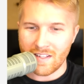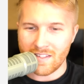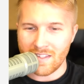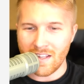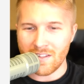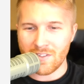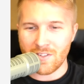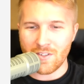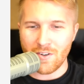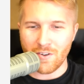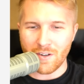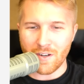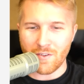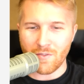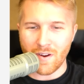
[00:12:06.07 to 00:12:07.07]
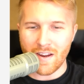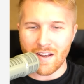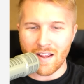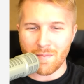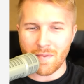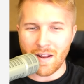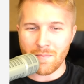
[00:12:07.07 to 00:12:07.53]
It's not Zurich,
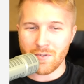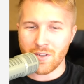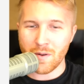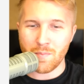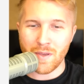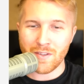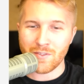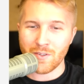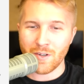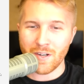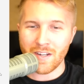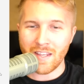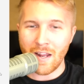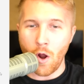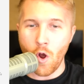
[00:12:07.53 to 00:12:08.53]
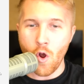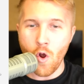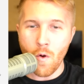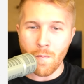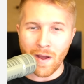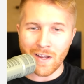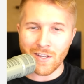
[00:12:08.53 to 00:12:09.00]
right? I mean, I'm just going to pick Zurich and,
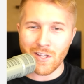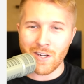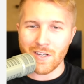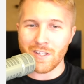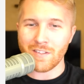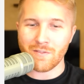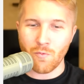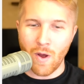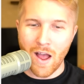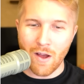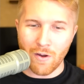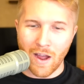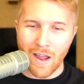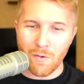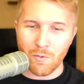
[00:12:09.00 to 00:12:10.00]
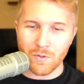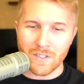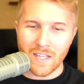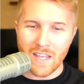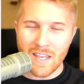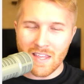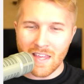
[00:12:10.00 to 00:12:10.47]
oh my goodness, wow, I will
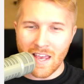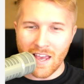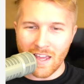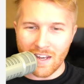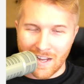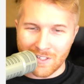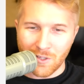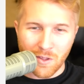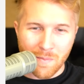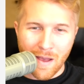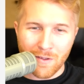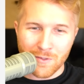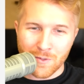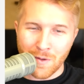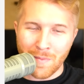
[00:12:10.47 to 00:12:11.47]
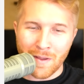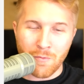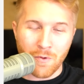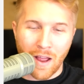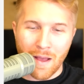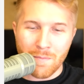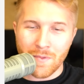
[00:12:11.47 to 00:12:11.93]
take that. I saw the mountains, so I'm like,
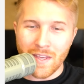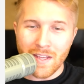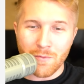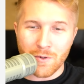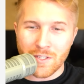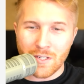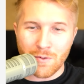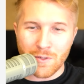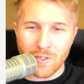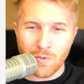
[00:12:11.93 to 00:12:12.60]
I'm thinking we're still in